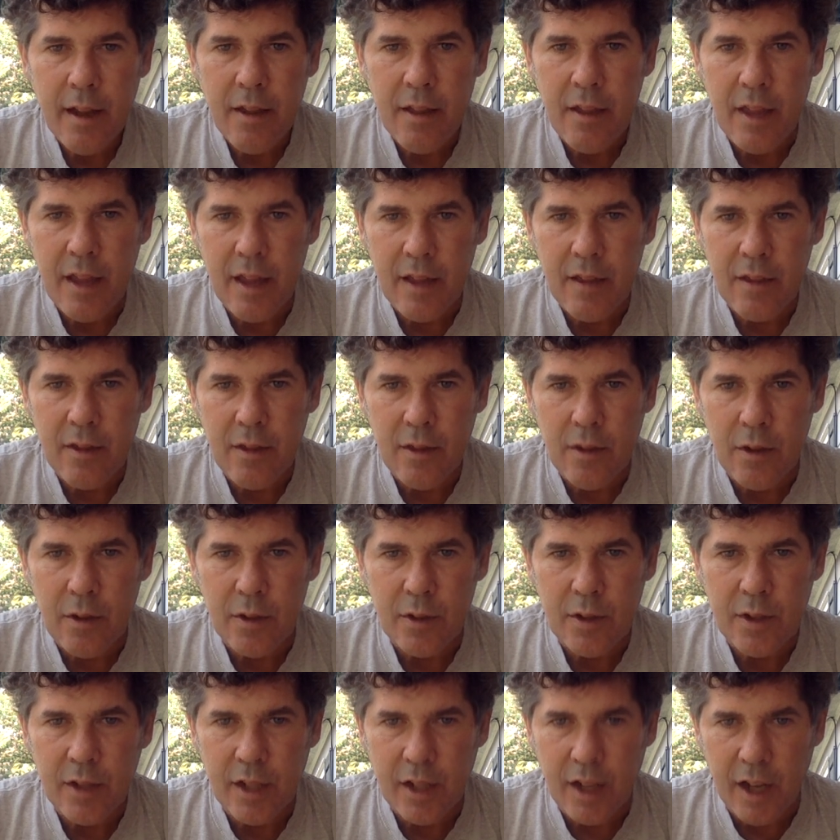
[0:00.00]
that
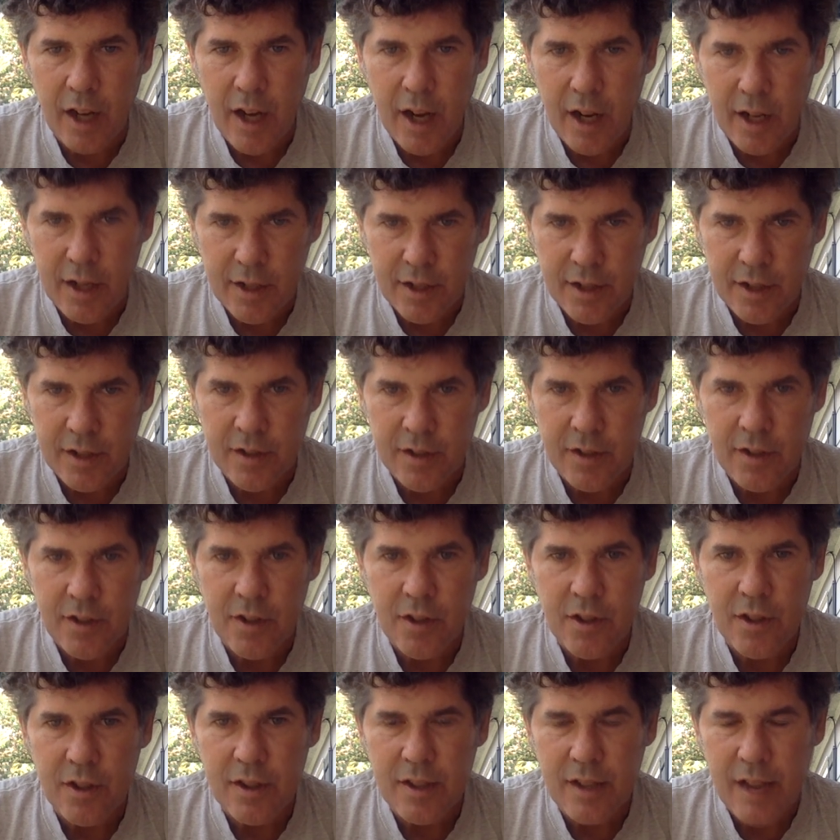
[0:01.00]
those concussions are
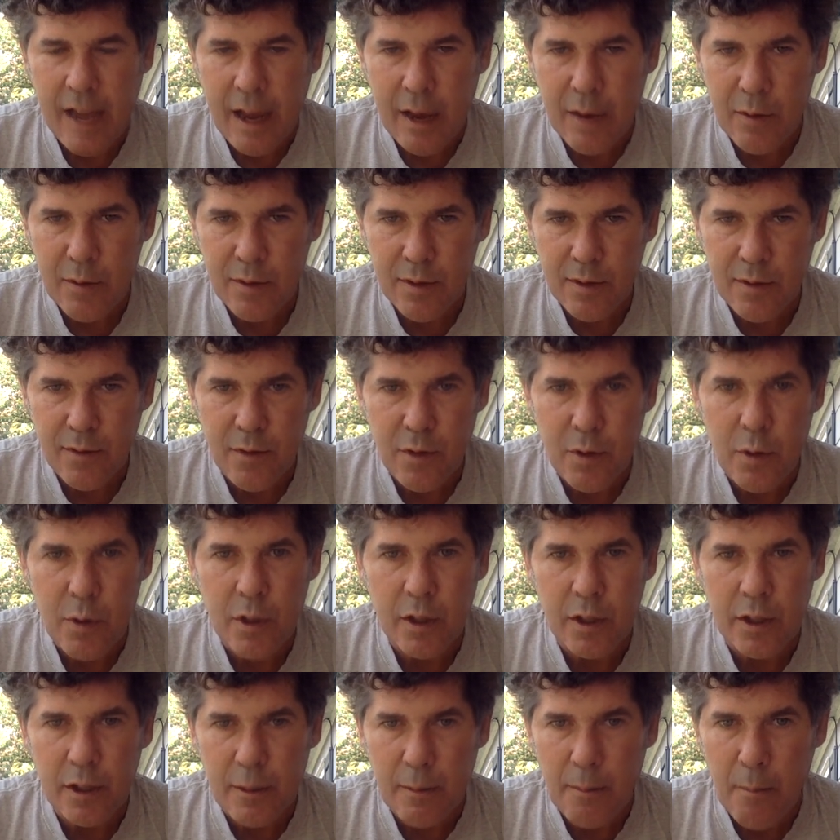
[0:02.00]
the sounds of
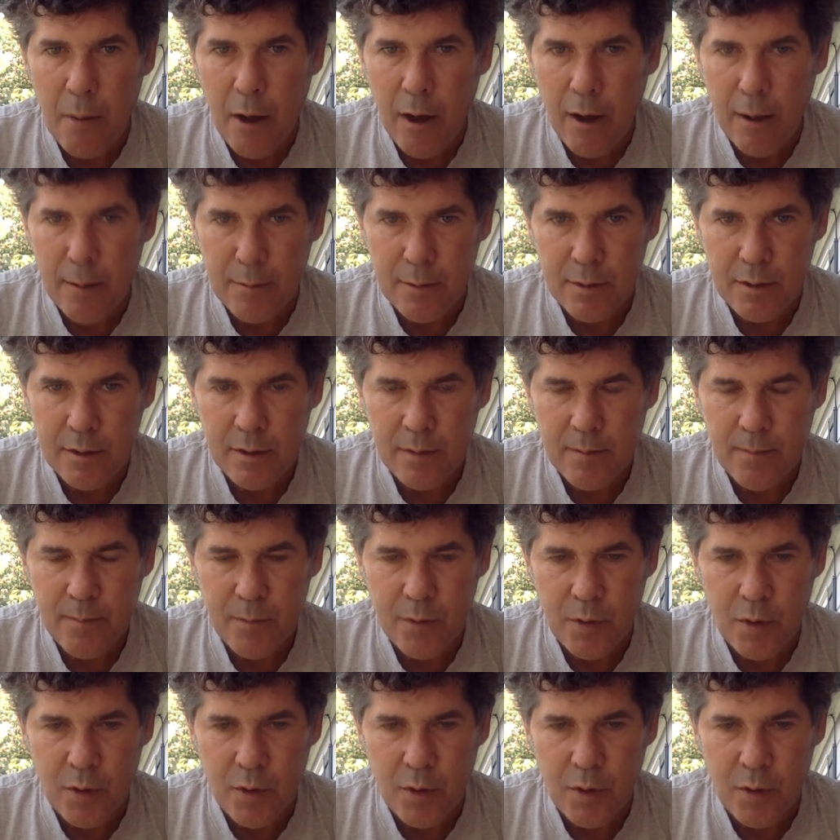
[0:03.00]
nuclear bombs